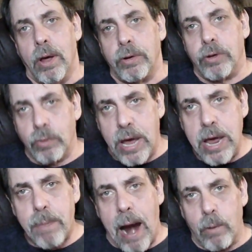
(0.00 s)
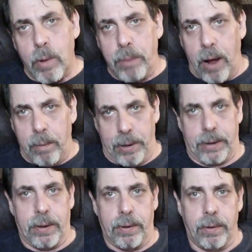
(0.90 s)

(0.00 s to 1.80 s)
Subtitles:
to keep our republic.